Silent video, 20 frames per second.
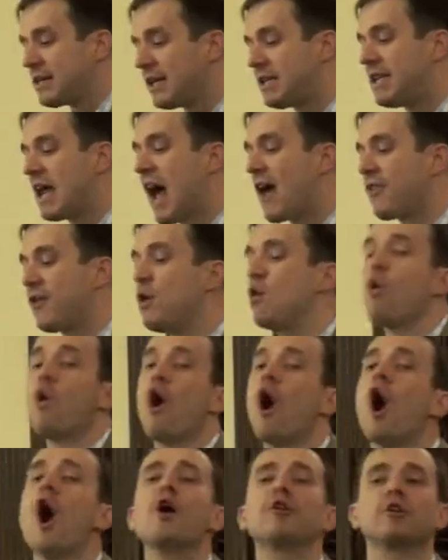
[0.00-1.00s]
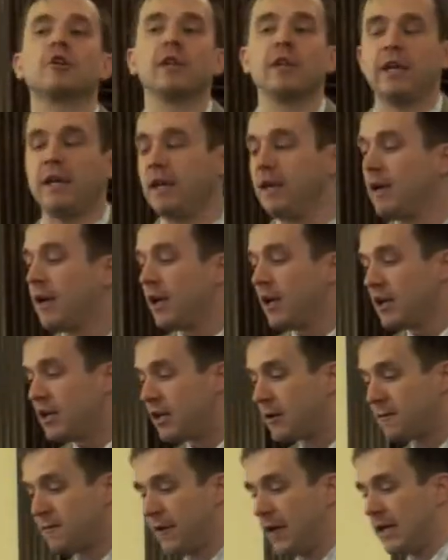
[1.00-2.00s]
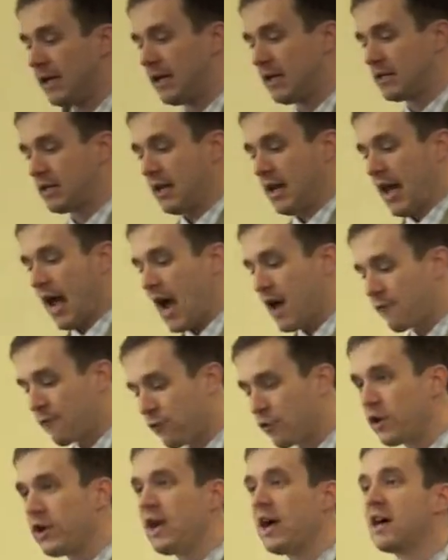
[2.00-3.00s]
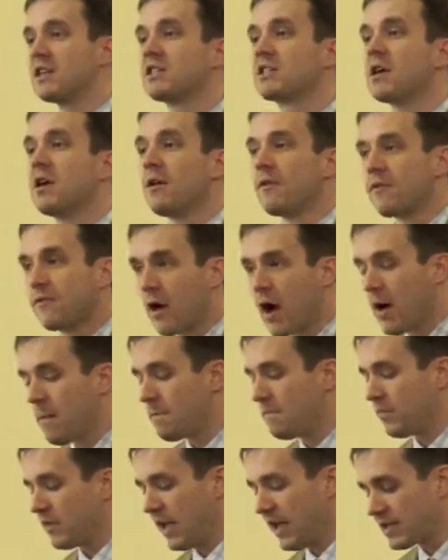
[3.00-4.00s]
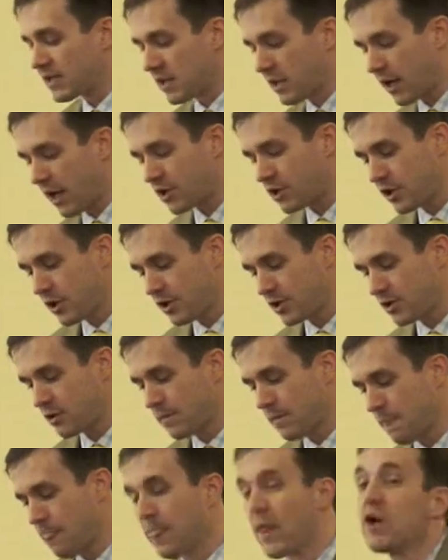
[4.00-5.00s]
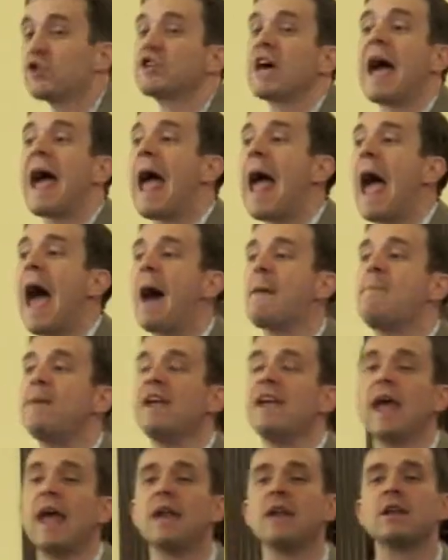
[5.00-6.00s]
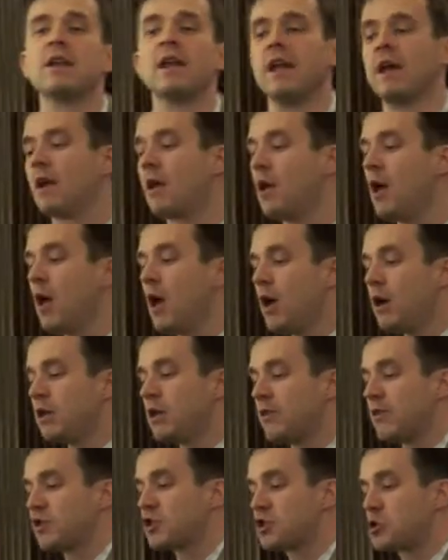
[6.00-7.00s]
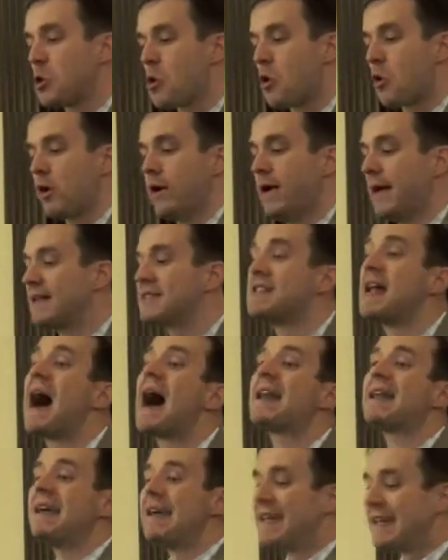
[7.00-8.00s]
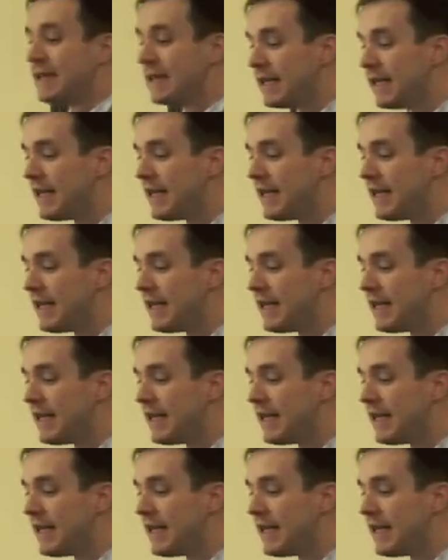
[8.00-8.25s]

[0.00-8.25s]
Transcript: to death, he will utterly defeat it and free us from its clutches. There's a happy ending to the story. It's not